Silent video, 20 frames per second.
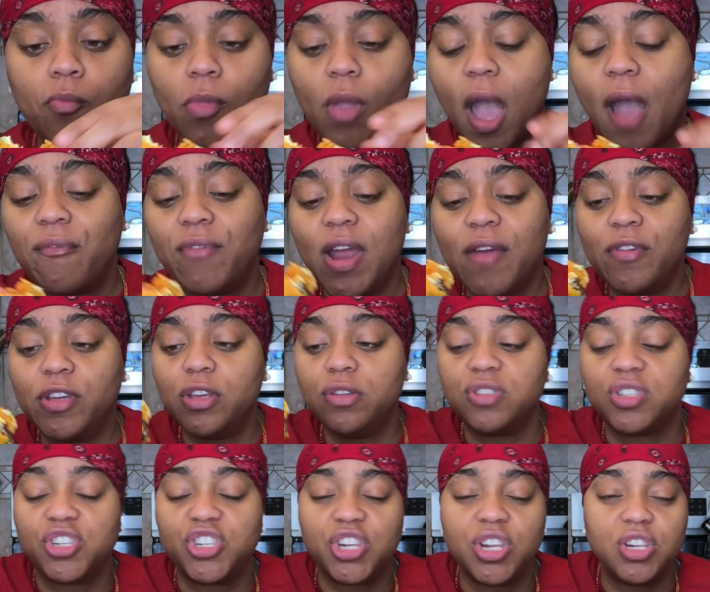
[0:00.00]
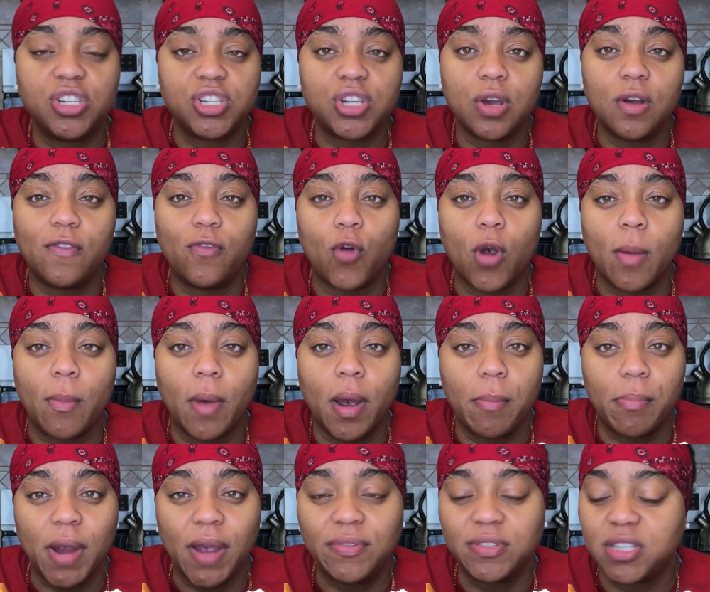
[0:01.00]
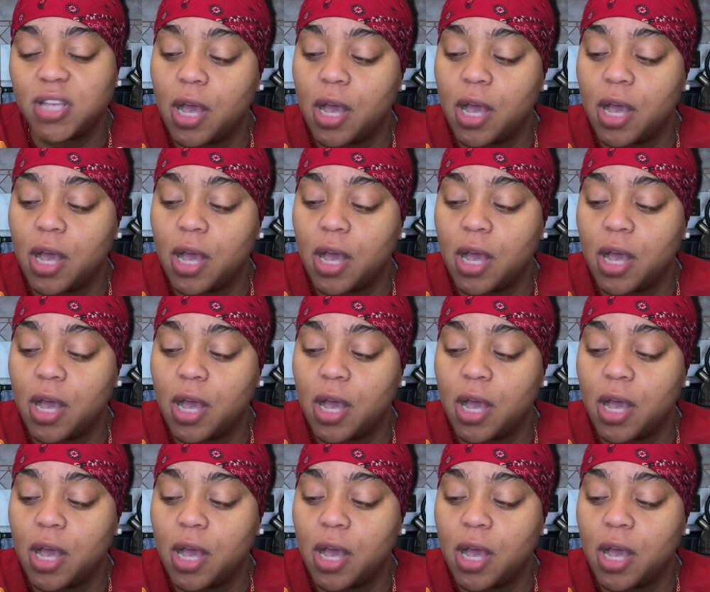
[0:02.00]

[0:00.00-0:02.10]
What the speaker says: I've never used a cheese shell for a breakfast